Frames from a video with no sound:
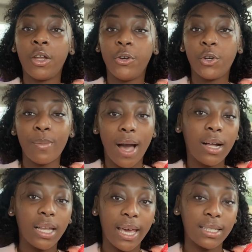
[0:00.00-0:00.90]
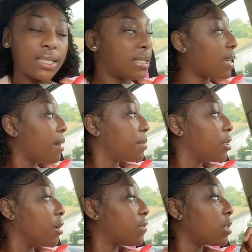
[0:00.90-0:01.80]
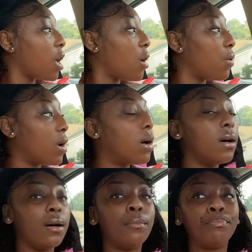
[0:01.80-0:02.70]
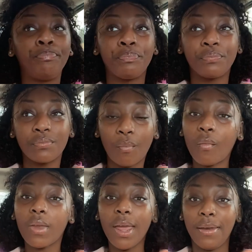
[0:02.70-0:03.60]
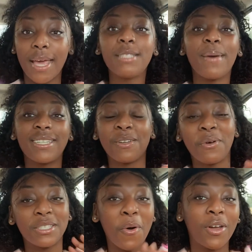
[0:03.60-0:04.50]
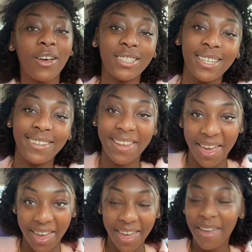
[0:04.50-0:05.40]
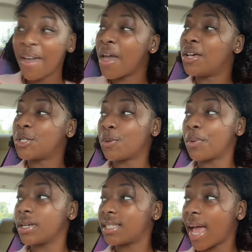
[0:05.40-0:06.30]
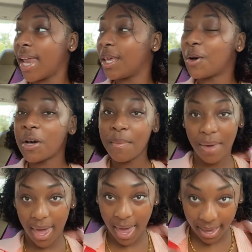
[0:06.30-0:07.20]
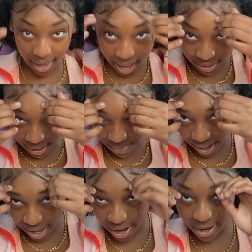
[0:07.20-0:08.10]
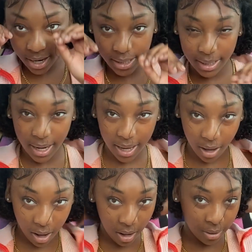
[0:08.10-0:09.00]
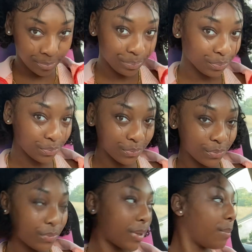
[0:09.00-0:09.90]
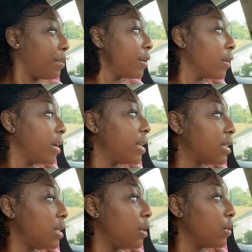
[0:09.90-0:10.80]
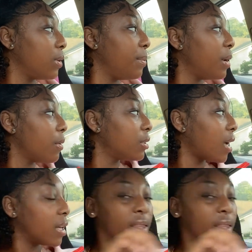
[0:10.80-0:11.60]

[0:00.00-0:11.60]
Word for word: do my classes type stuff. So that's basically what's going on today. Super excited going back. I did my hair yesterday, y'all. Period. It's cute. Let me know what y'all